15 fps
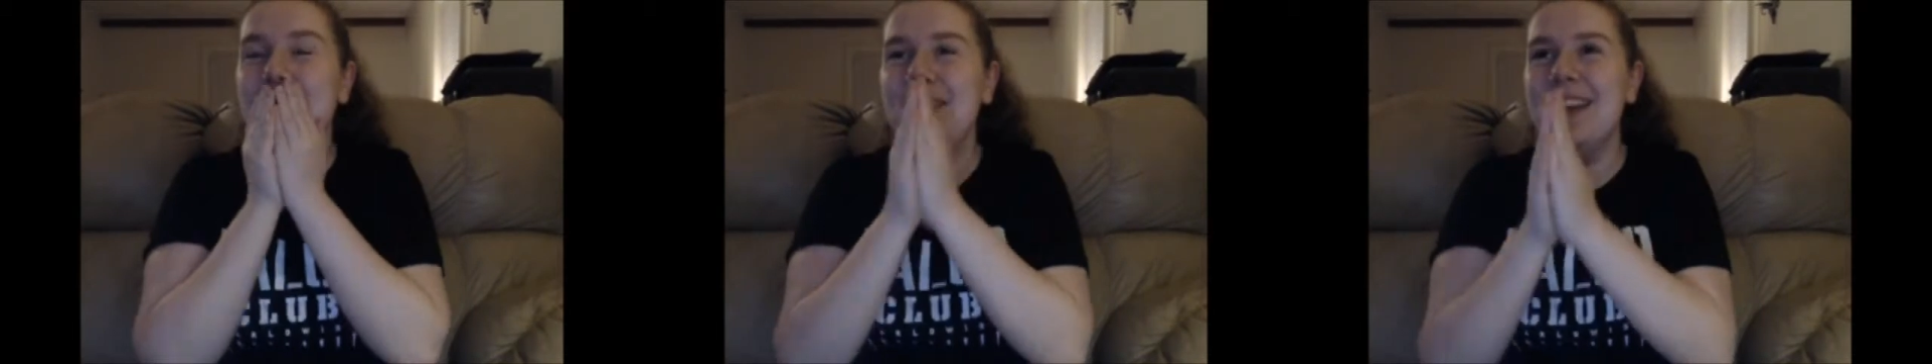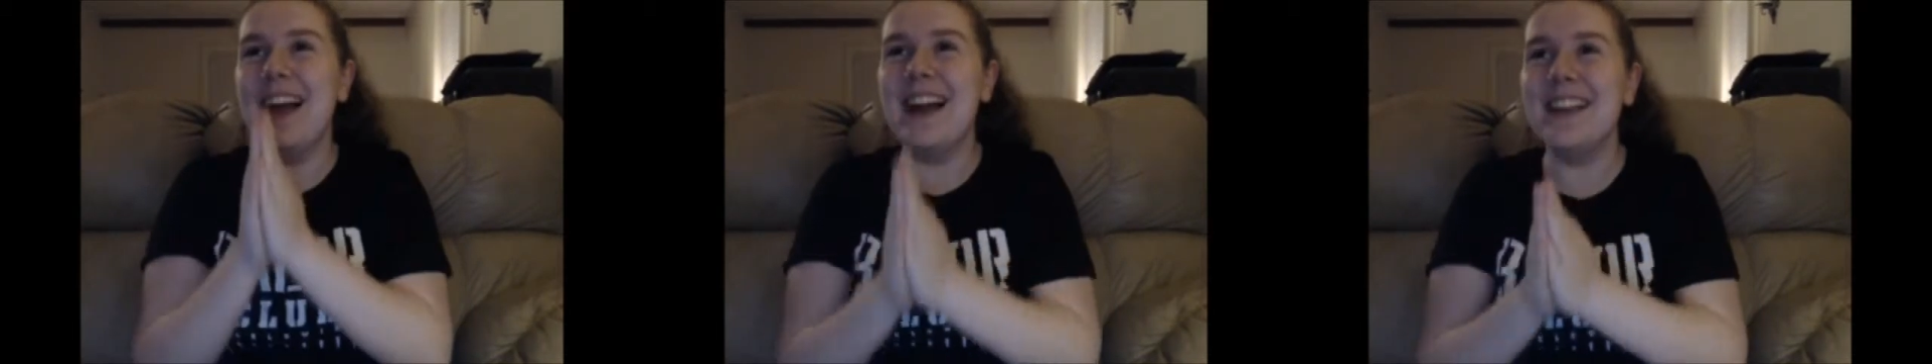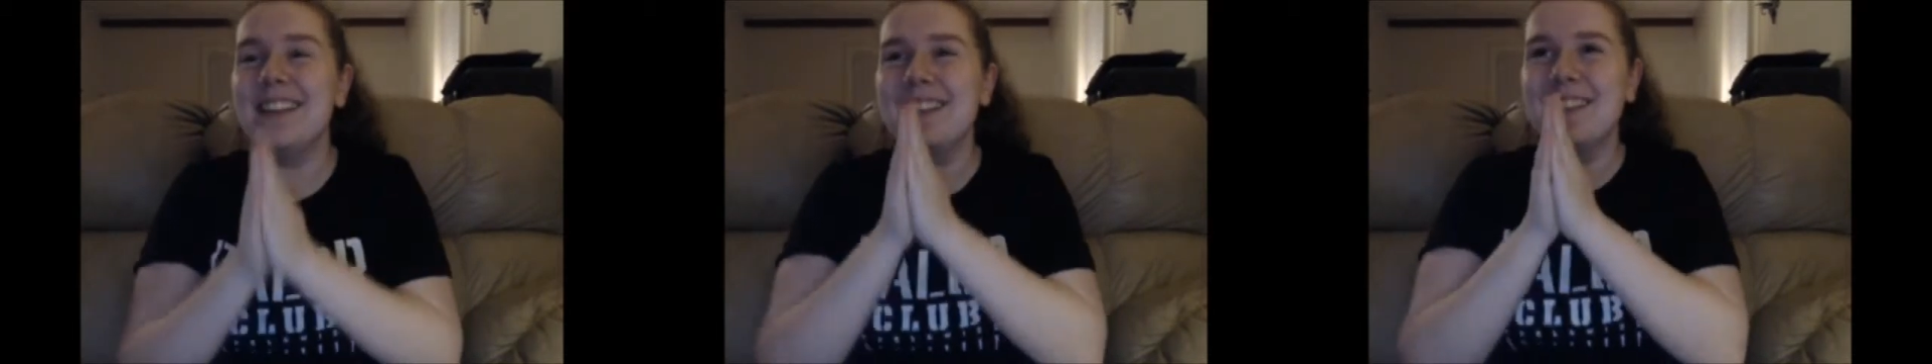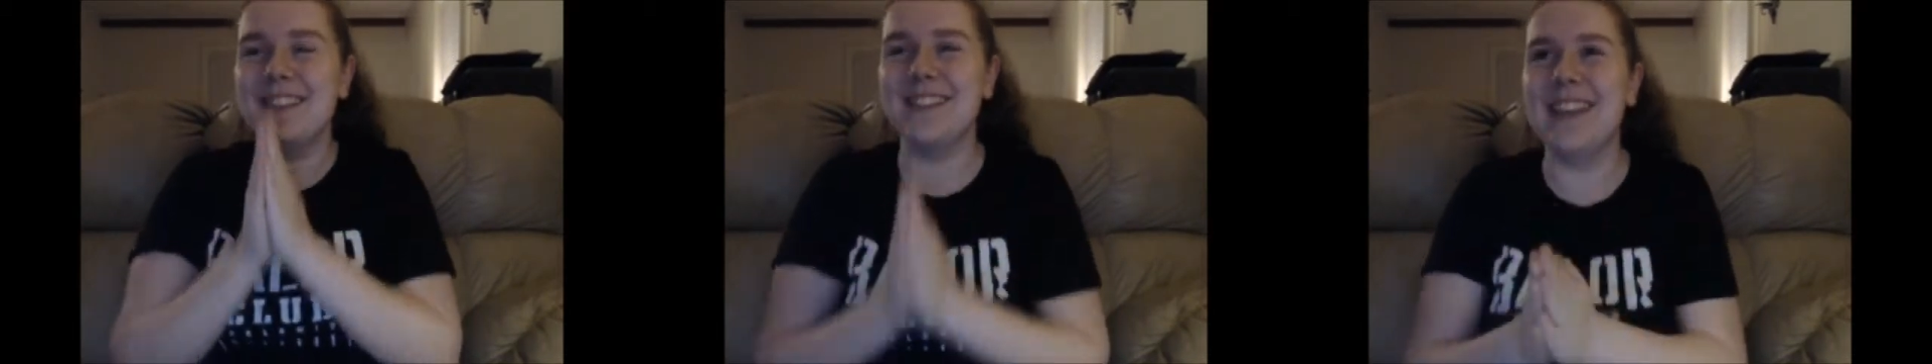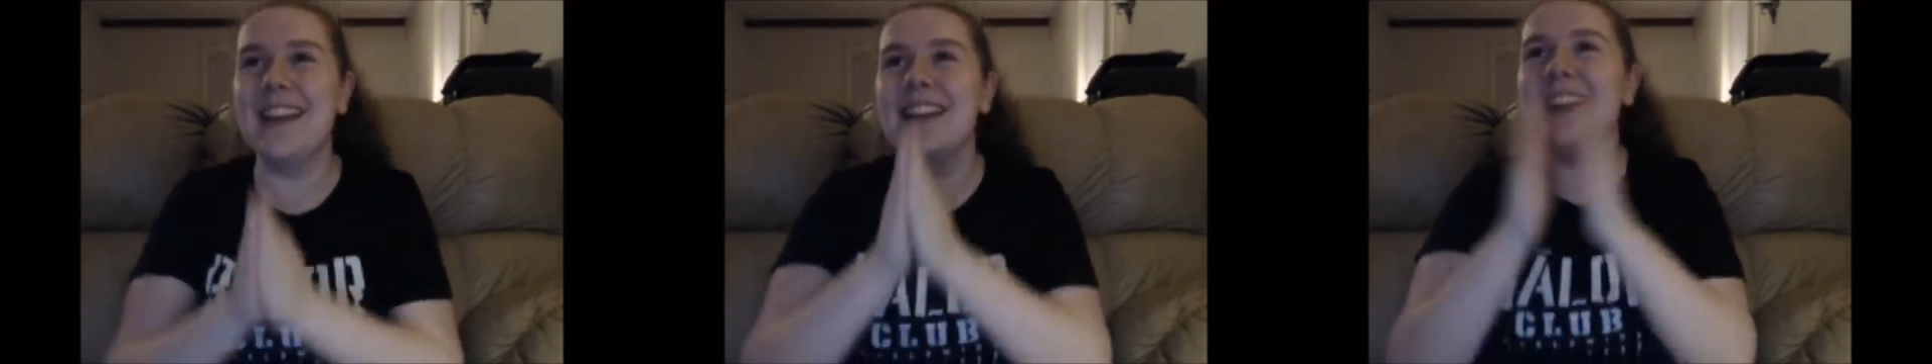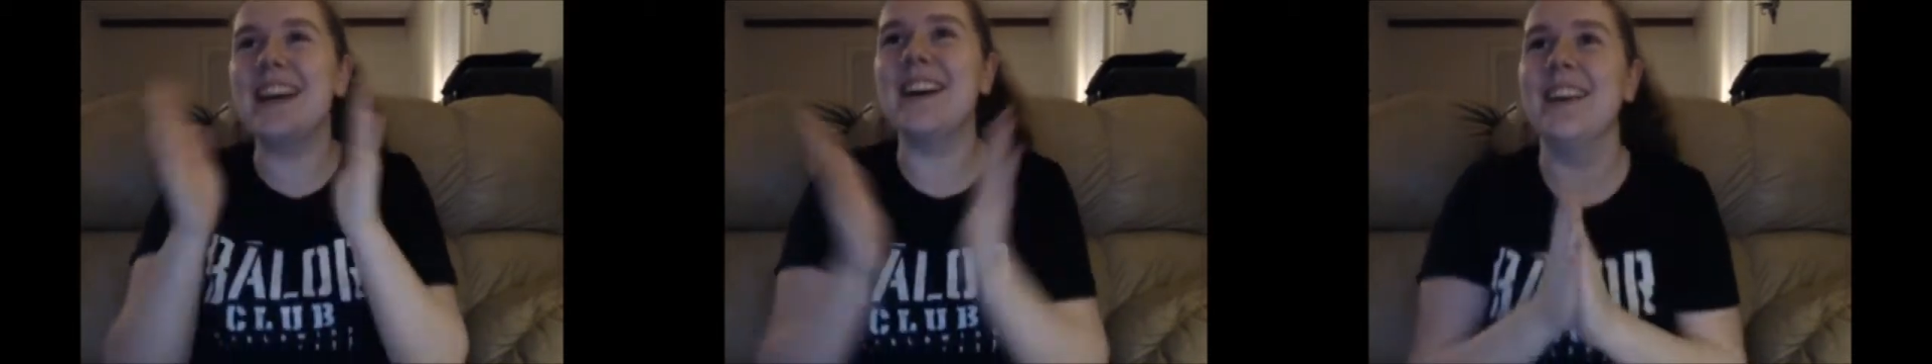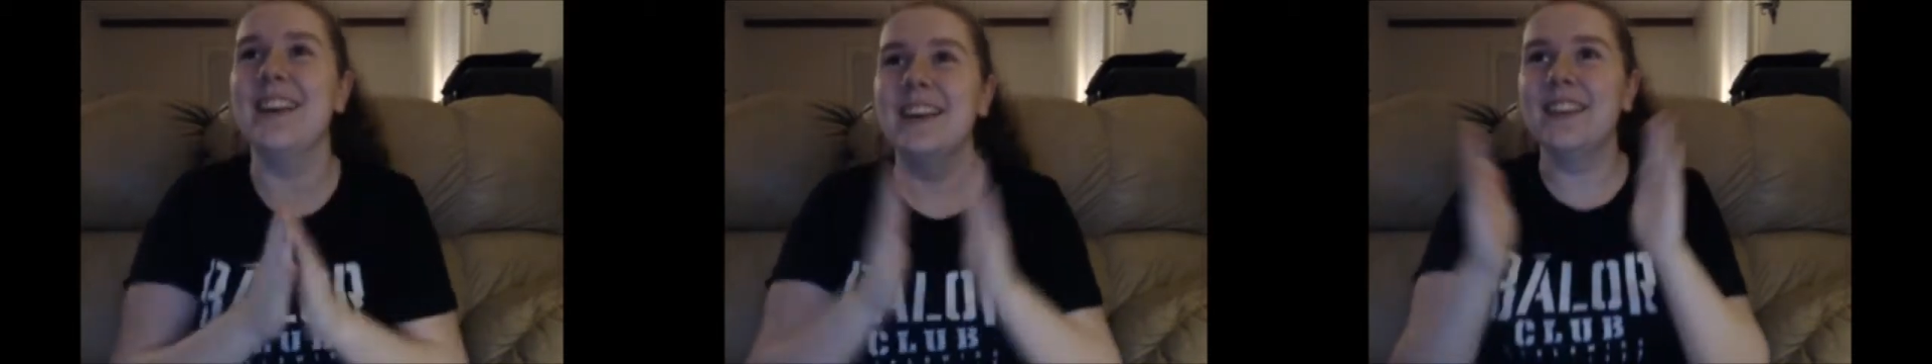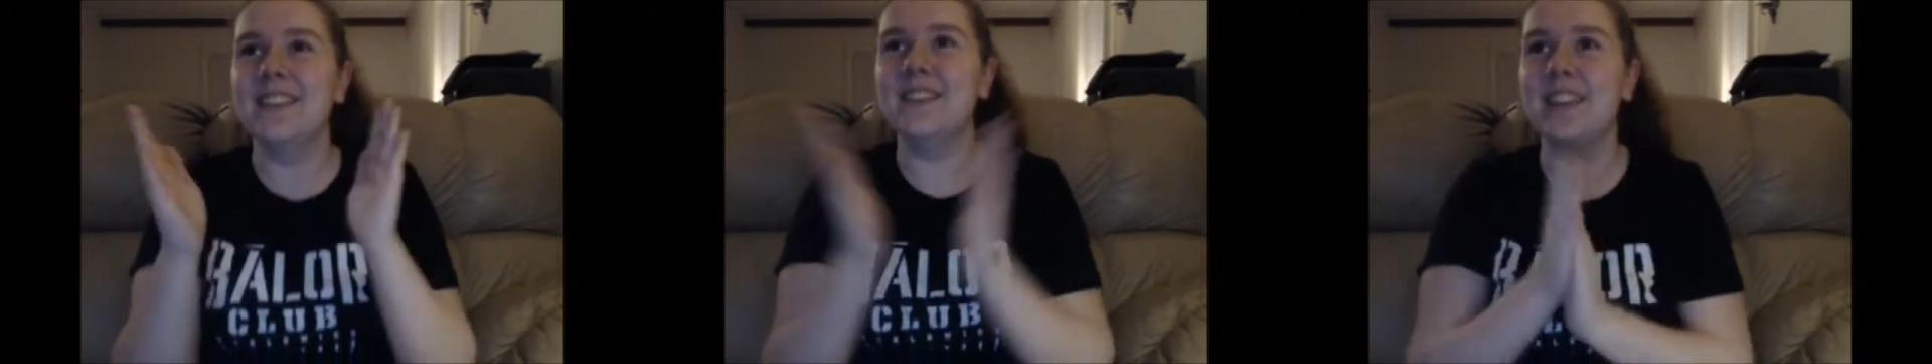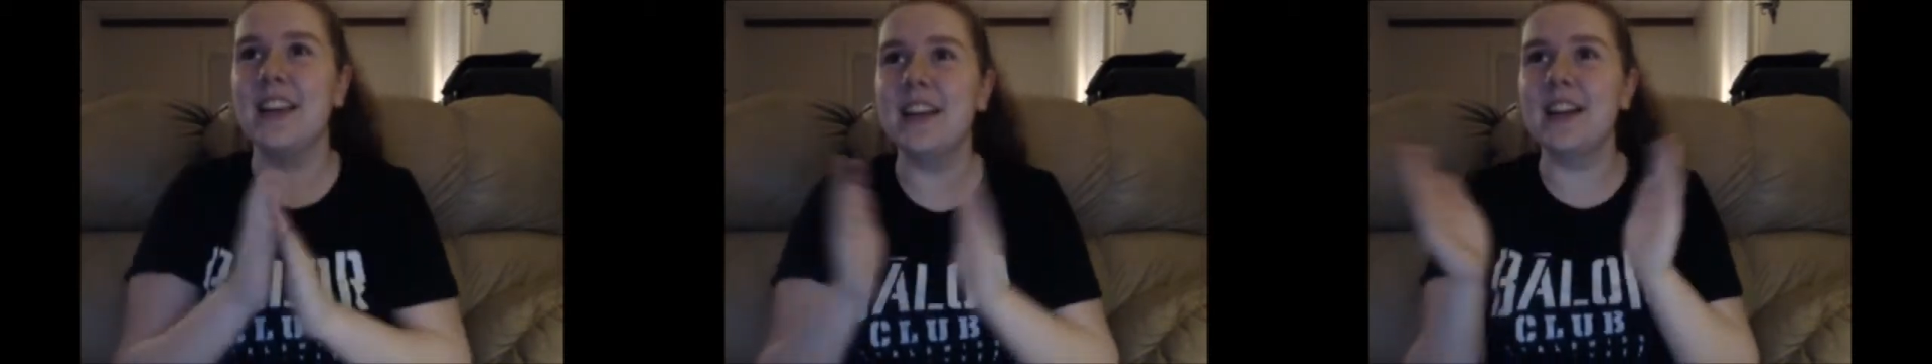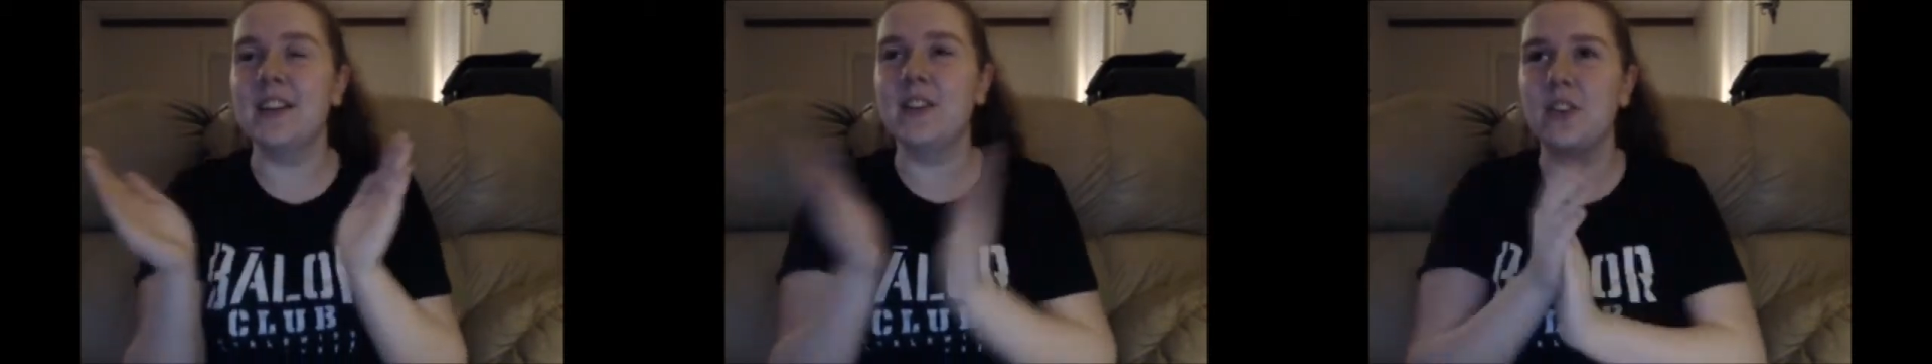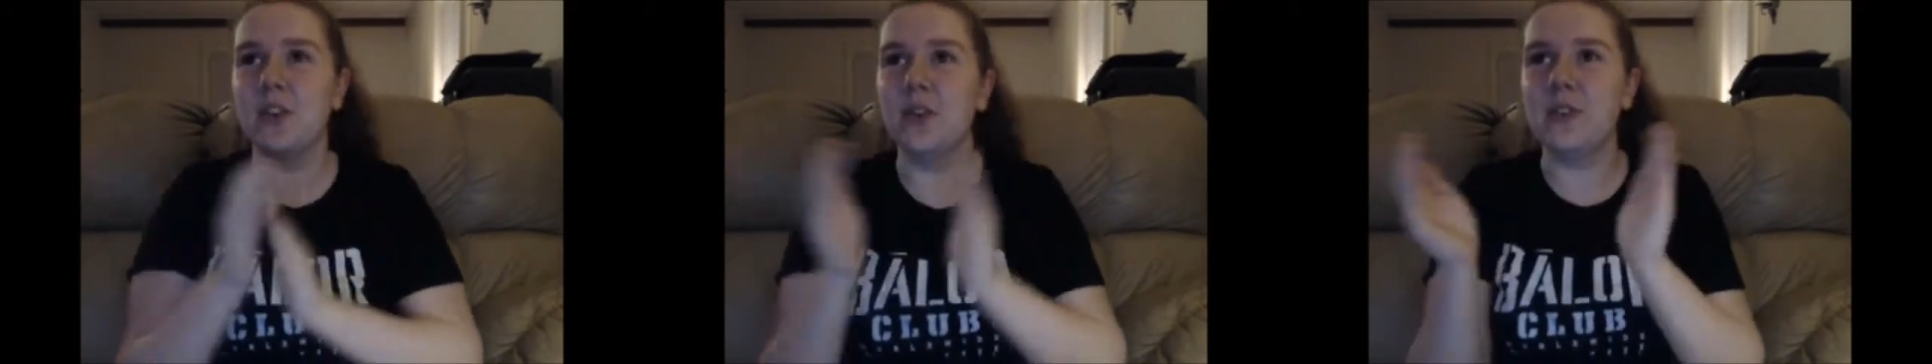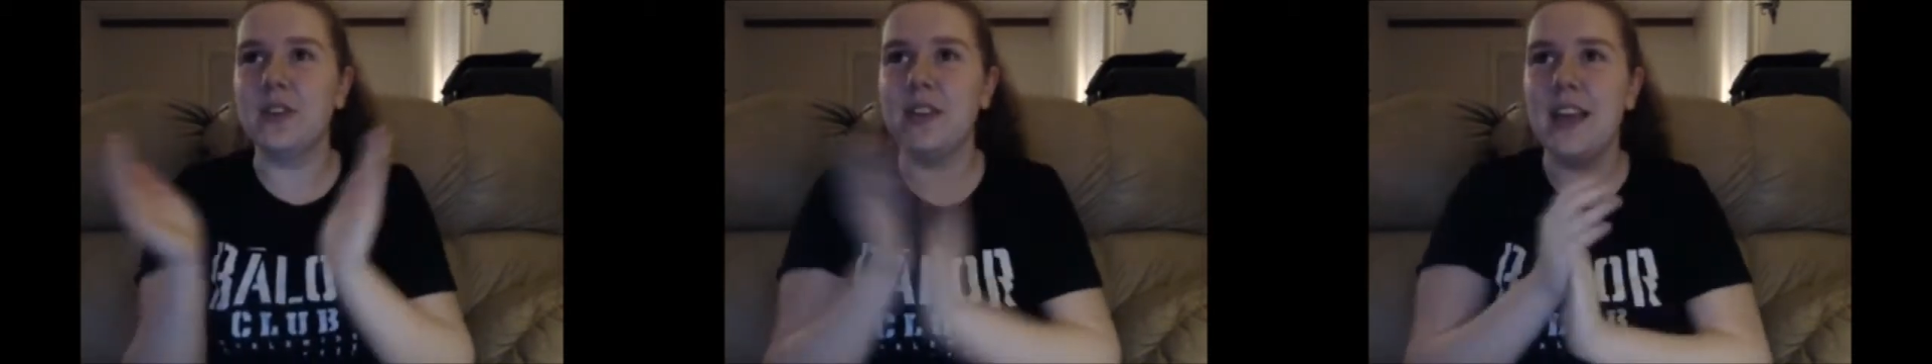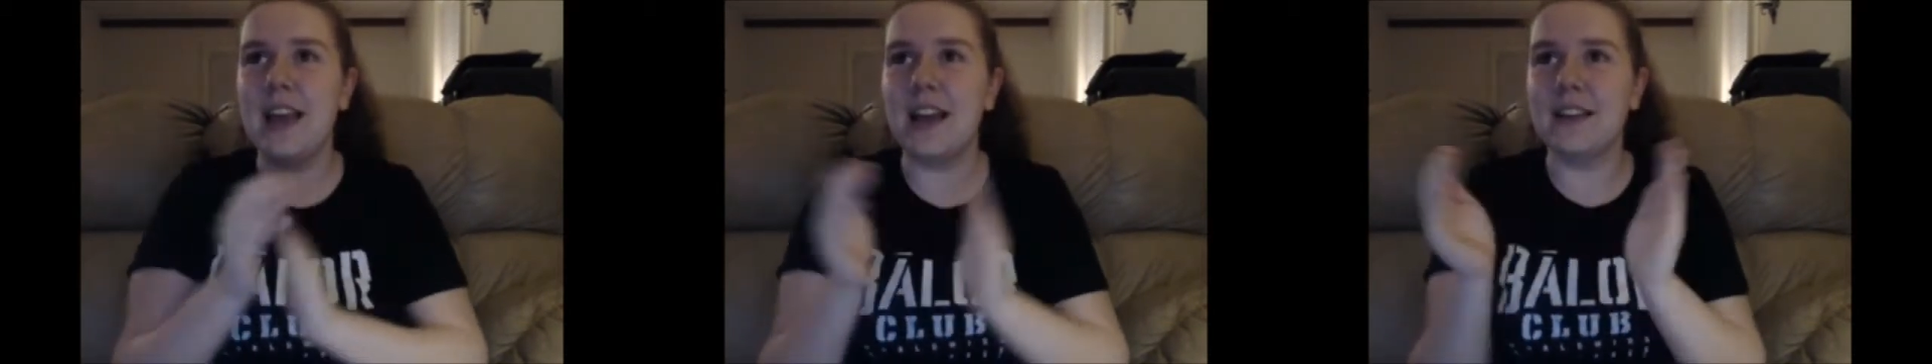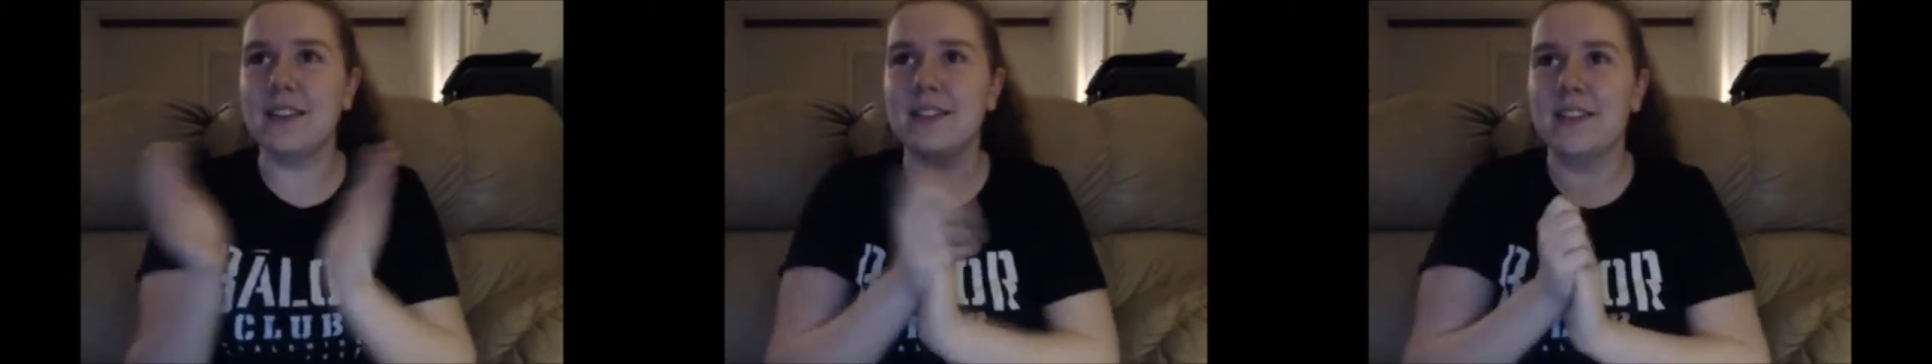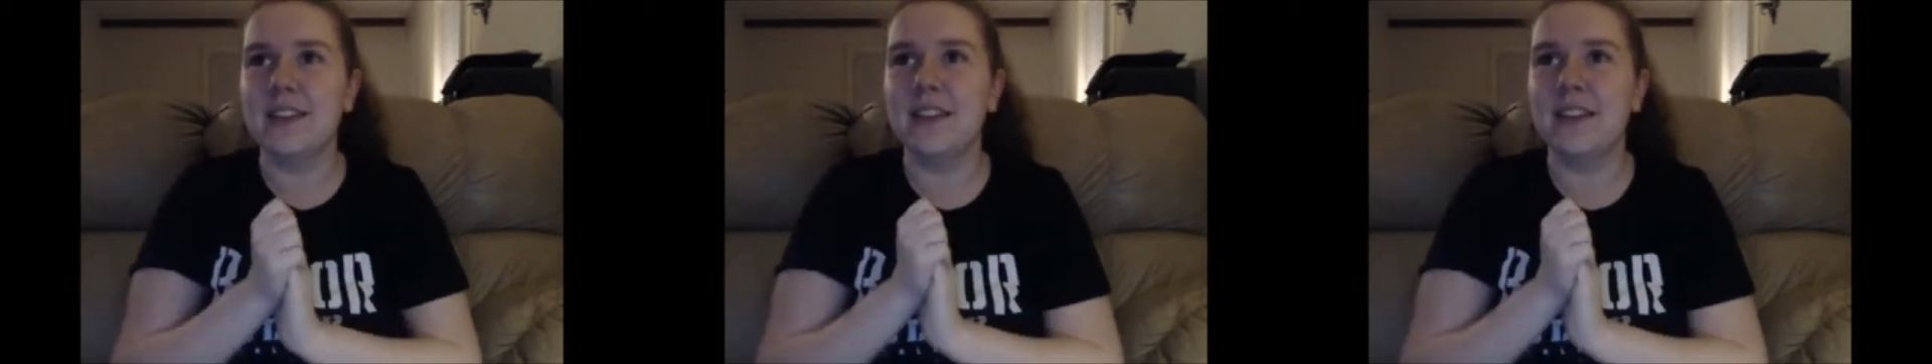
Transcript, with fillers: Yes, Cena, Cena, dude, yes.